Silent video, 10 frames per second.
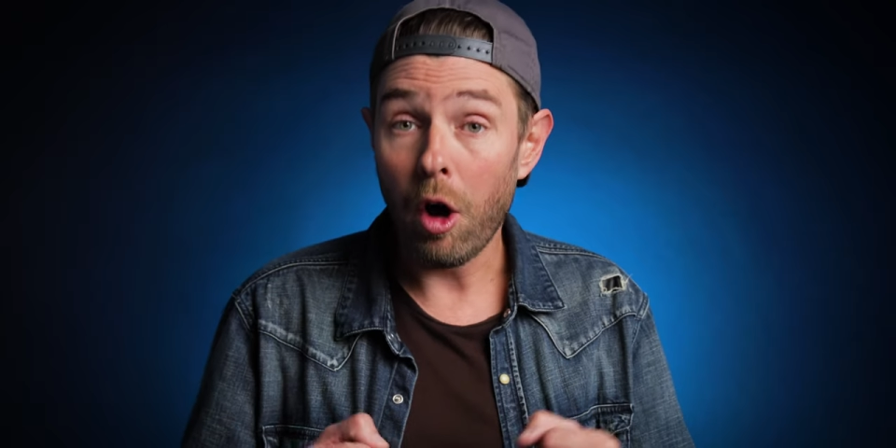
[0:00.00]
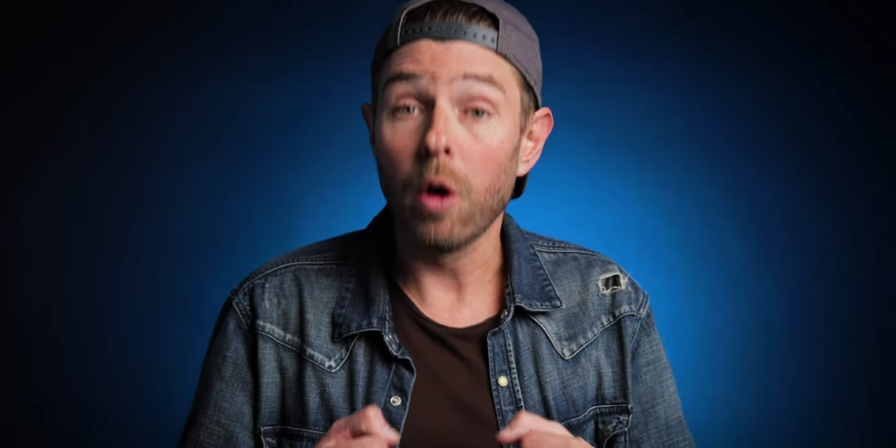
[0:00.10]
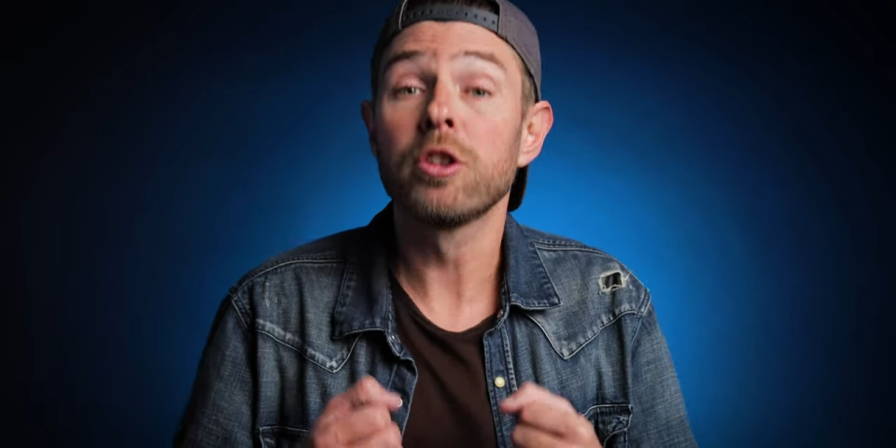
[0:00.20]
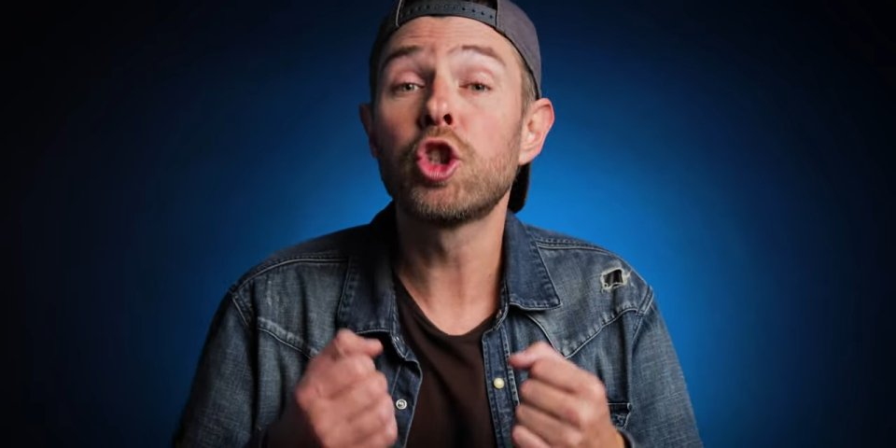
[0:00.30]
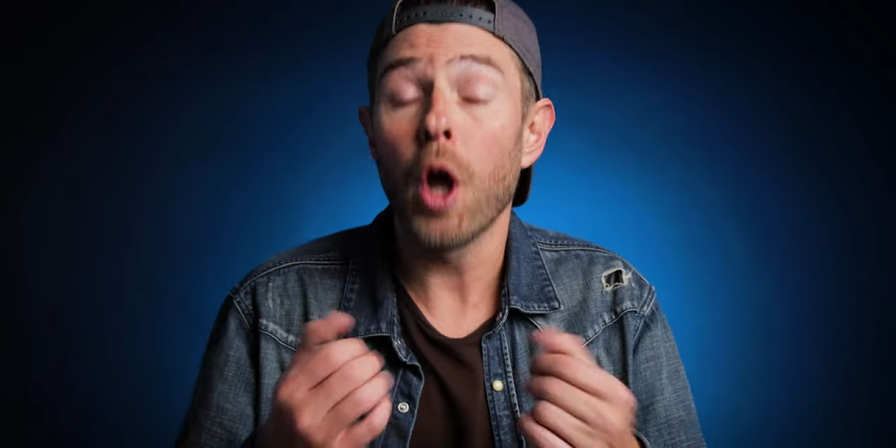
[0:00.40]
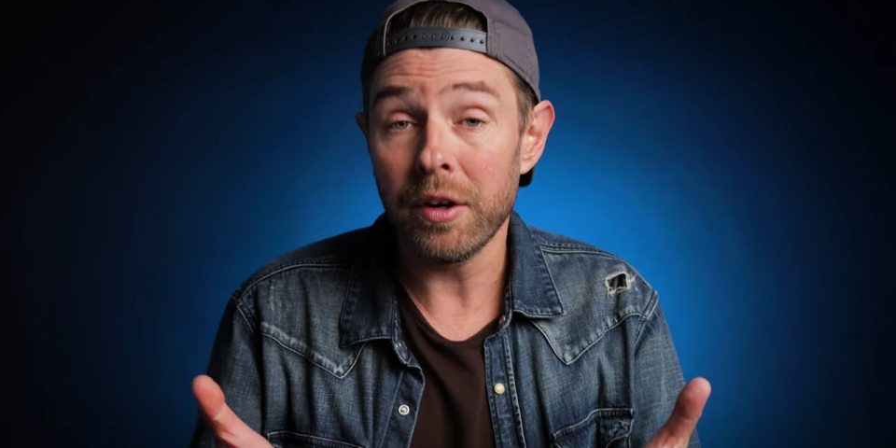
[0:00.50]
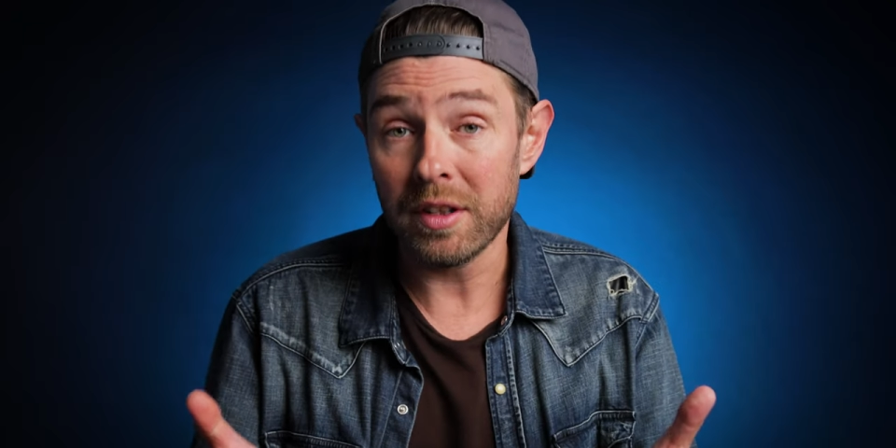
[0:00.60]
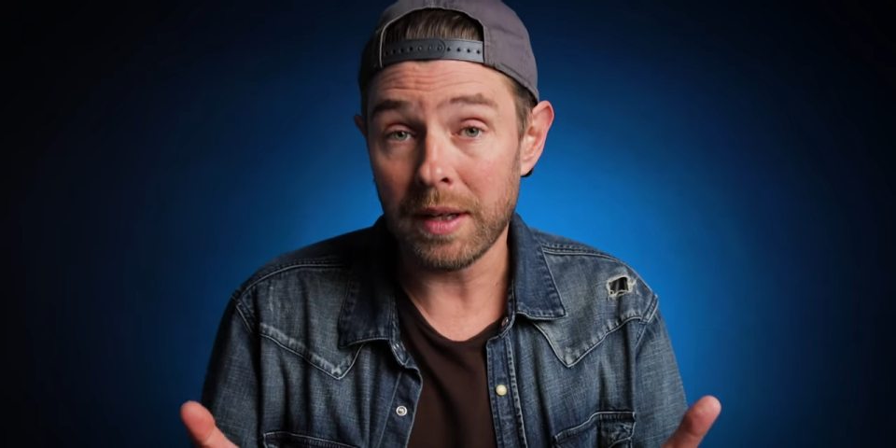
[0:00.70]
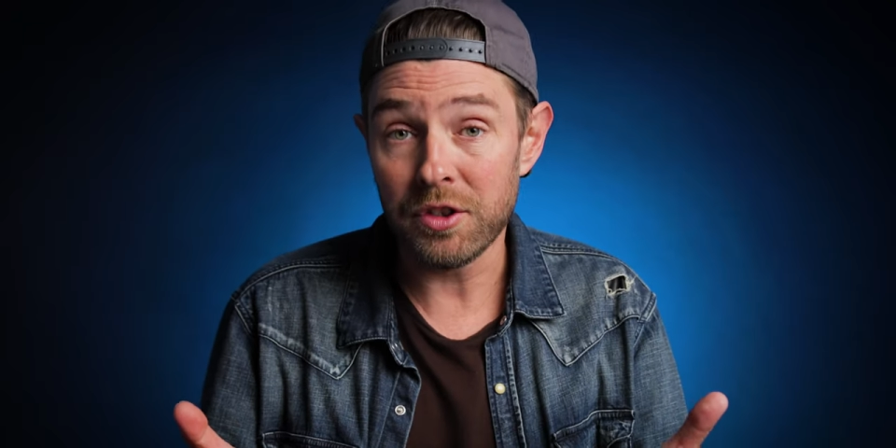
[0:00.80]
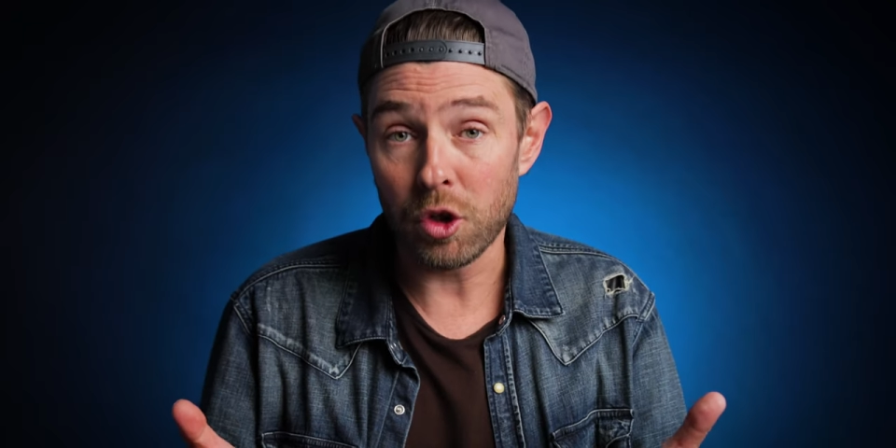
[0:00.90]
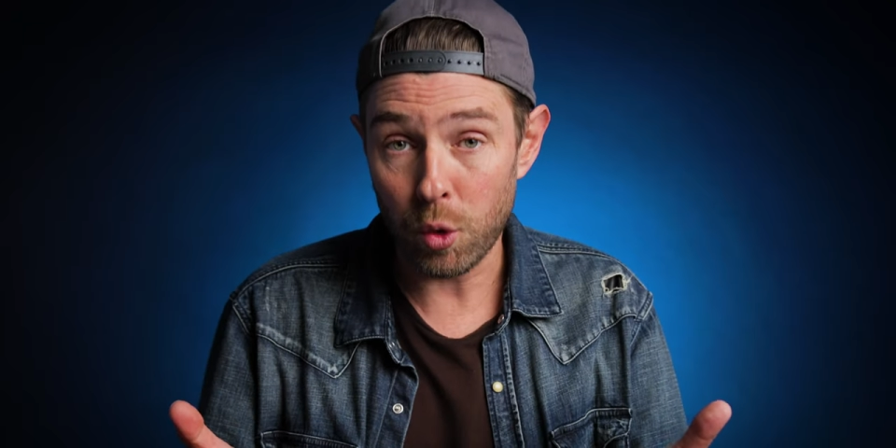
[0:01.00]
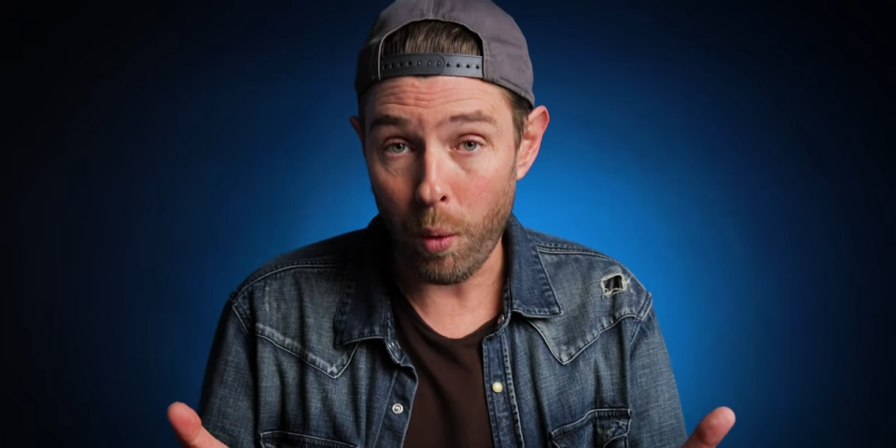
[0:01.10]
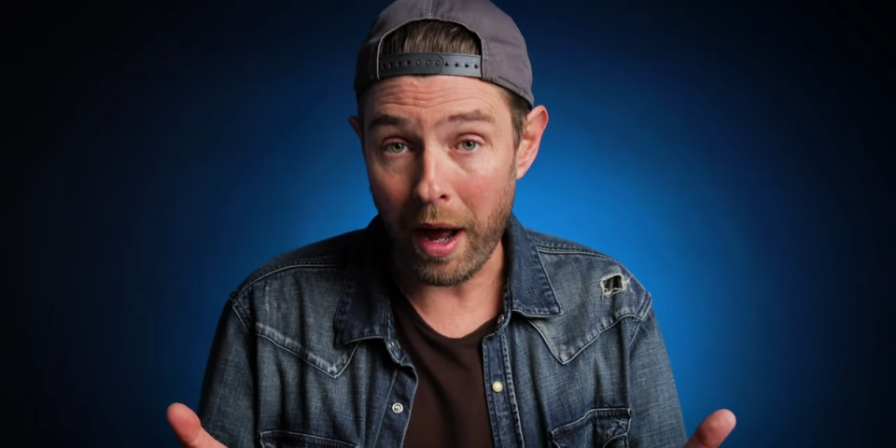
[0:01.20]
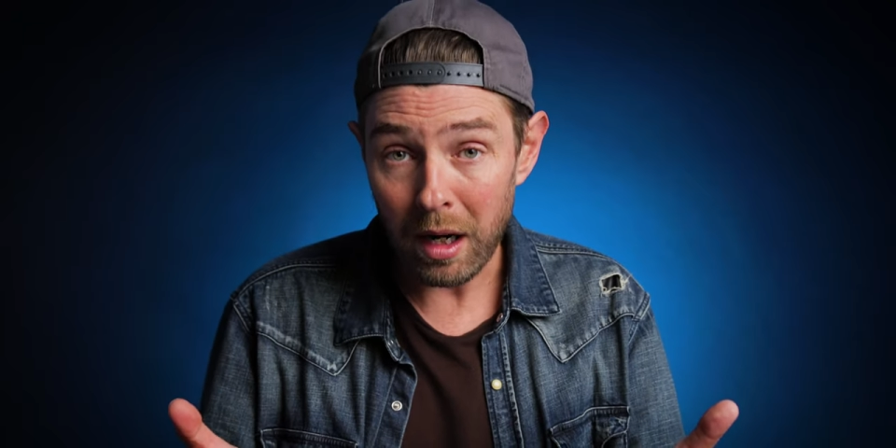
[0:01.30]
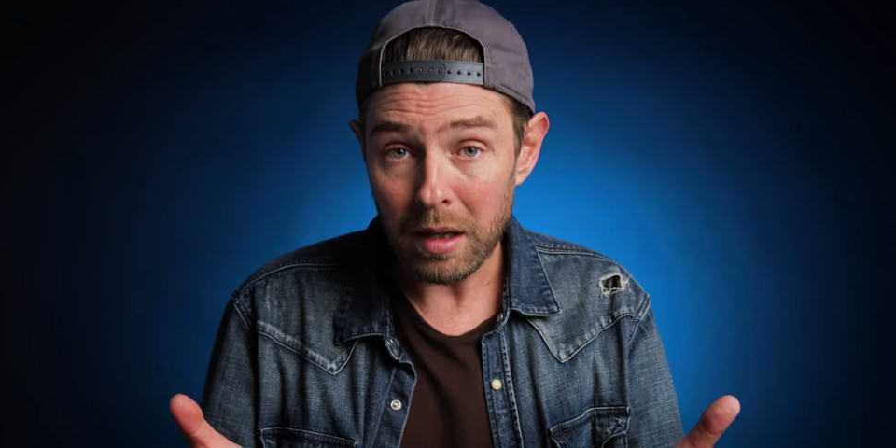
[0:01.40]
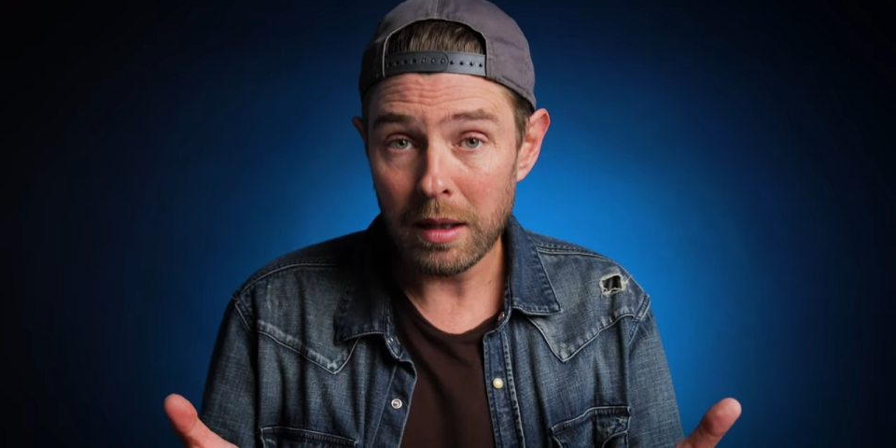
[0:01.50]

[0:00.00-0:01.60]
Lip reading: alternatives as well,